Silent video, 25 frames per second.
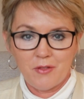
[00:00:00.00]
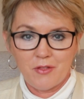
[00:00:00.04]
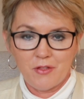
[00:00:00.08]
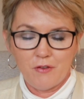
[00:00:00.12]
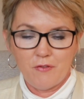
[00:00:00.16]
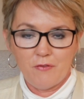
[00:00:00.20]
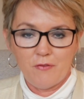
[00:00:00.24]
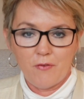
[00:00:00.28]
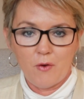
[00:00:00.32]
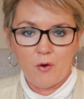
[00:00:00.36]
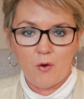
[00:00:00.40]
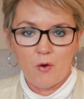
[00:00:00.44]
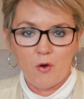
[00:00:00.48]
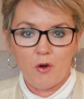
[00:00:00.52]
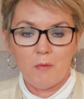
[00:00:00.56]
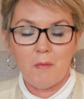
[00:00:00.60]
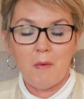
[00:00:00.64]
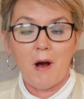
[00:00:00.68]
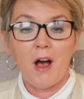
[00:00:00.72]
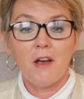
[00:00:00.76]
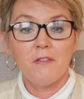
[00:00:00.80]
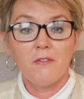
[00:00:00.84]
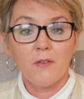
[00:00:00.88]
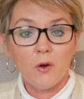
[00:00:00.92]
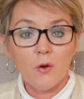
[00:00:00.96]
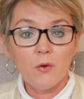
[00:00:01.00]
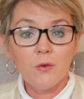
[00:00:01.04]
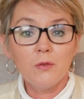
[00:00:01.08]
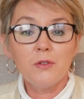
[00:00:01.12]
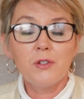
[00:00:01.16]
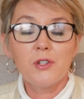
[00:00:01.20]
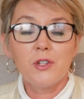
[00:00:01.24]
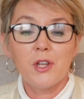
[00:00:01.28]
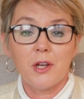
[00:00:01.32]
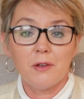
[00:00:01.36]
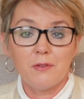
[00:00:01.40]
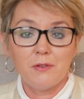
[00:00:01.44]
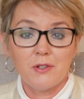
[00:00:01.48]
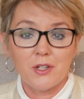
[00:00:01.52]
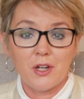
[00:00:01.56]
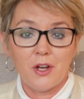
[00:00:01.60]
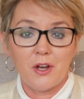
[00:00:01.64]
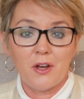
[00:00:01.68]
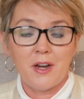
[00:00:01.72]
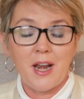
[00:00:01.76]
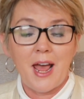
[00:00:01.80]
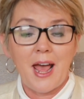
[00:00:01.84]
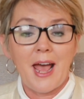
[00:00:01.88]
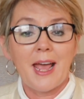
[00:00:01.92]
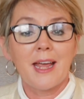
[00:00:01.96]
with the form, I've also
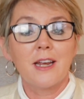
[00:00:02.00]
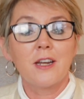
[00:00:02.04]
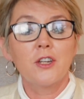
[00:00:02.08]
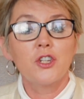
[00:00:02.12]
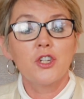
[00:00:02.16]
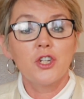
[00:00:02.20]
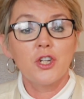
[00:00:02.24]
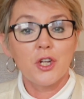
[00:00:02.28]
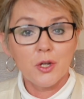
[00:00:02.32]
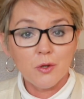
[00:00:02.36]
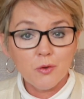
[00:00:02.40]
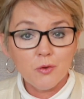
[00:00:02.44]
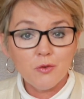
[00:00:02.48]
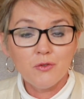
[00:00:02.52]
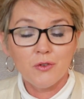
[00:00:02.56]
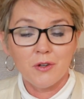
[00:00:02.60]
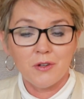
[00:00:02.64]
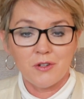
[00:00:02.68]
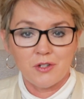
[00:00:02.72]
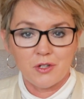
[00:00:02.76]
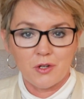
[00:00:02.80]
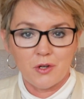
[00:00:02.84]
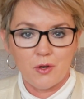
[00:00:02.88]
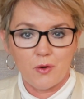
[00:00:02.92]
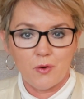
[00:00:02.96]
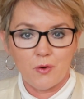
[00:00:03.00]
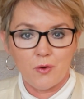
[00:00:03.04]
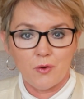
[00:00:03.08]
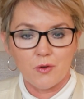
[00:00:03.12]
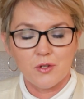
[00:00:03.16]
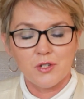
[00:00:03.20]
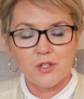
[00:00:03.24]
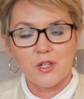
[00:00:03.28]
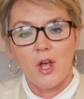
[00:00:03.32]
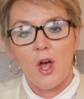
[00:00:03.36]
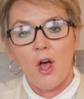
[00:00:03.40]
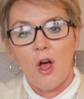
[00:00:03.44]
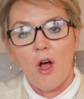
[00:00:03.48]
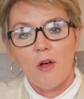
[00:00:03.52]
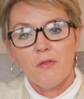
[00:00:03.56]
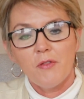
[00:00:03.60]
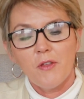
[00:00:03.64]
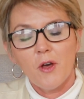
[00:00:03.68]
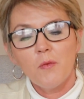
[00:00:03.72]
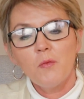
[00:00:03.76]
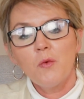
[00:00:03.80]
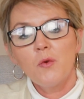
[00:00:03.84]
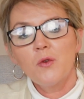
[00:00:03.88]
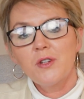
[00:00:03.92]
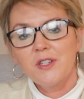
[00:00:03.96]
done a children's course
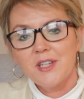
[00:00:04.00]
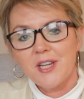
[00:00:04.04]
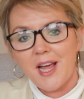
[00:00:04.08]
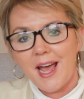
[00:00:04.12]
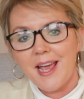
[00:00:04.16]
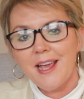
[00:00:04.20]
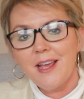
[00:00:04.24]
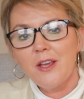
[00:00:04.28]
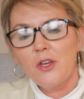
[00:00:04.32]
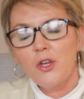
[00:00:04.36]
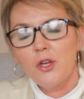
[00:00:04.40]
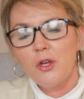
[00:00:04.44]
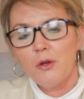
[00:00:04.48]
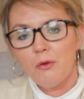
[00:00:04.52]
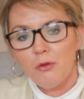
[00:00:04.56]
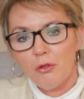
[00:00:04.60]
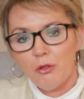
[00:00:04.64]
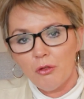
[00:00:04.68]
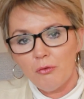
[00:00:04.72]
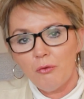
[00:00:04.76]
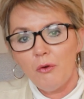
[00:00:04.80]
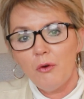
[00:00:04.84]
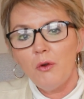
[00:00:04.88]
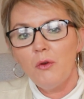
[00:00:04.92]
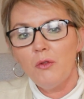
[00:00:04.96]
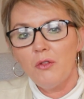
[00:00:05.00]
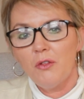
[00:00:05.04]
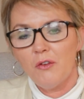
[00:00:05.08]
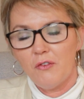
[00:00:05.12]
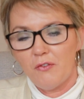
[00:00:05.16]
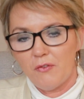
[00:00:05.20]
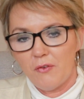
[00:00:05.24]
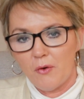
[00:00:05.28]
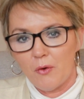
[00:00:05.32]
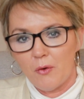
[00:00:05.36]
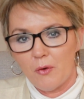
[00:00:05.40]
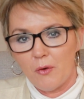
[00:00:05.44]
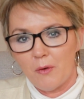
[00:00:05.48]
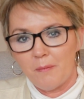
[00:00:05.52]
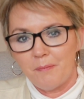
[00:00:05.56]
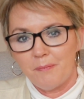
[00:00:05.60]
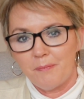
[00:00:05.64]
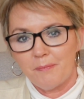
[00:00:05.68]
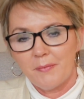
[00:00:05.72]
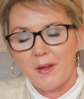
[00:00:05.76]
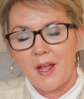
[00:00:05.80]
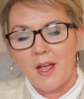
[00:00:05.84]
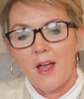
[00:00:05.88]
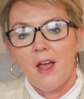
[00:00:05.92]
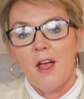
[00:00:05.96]
that will take you through the form.
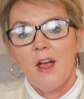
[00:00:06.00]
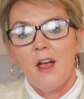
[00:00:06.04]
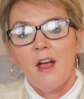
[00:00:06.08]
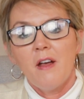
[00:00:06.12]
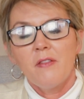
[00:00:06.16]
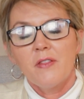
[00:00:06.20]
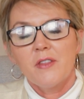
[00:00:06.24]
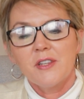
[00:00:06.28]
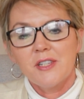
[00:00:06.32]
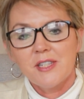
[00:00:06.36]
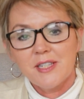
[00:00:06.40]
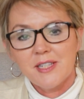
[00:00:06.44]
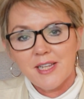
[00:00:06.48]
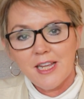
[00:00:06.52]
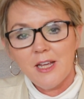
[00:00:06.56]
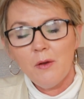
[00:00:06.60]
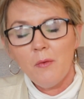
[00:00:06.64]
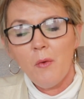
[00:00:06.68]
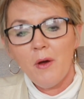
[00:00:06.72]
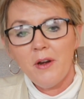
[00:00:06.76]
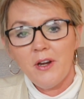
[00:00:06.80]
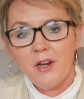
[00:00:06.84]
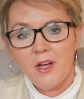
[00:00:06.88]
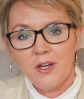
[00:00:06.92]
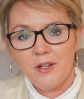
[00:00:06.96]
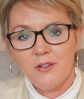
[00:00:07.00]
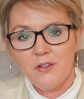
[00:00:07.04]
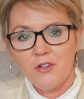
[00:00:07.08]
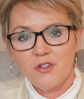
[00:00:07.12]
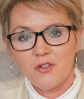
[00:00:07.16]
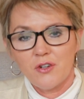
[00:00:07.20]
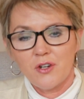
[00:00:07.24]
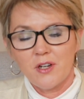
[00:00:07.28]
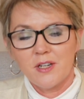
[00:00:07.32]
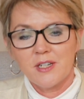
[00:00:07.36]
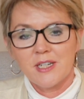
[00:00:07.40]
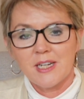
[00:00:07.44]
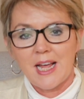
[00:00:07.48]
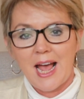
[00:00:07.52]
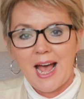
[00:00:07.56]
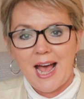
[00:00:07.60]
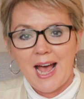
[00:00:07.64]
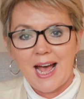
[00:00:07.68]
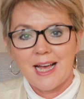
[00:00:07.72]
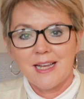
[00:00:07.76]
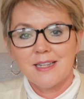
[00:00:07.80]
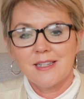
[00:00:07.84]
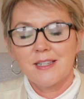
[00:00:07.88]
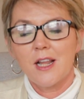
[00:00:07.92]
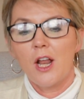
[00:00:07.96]
The C100
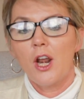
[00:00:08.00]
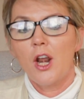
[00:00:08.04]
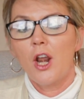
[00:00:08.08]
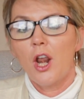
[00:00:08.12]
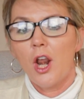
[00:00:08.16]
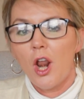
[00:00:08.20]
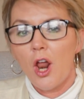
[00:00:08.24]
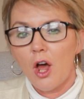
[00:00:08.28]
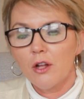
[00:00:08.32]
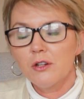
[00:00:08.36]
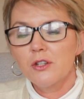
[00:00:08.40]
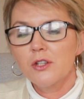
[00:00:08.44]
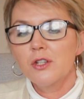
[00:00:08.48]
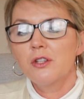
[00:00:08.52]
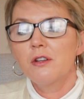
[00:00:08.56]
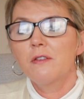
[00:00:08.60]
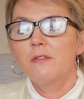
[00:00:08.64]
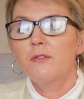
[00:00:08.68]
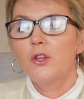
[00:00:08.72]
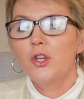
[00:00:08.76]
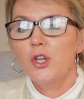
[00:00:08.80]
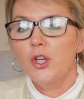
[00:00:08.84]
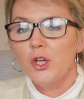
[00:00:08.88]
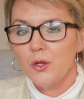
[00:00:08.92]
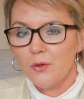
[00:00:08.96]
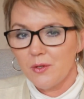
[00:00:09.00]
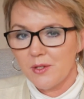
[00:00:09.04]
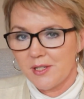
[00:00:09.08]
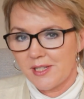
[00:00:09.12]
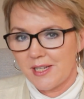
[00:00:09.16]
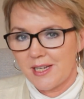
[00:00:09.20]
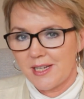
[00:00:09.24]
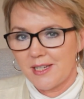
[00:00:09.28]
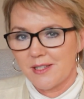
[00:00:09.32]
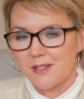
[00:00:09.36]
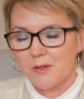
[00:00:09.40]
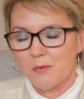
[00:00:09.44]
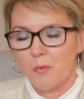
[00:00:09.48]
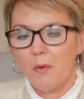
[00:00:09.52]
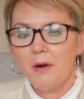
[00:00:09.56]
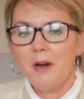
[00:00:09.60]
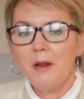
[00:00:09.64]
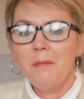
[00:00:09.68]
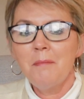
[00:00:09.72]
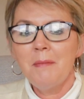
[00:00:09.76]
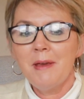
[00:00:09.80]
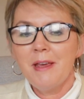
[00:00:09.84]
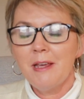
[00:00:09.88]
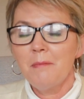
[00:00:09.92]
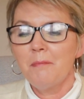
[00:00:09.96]
has lots of uses. What I
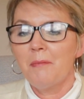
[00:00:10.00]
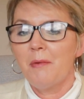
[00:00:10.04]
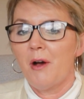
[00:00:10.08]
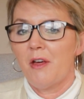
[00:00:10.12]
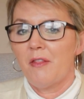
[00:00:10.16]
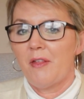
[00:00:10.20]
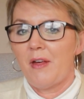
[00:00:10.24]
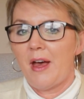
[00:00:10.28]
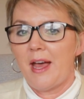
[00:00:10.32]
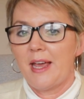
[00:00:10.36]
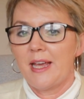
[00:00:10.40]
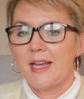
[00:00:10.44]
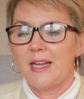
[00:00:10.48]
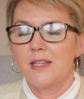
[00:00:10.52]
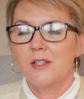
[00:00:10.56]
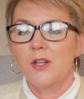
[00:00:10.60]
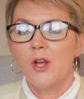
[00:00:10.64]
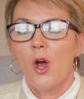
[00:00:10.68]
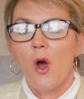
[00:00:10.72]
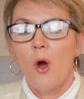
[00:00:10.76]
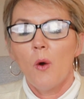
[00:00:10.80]
mean by that is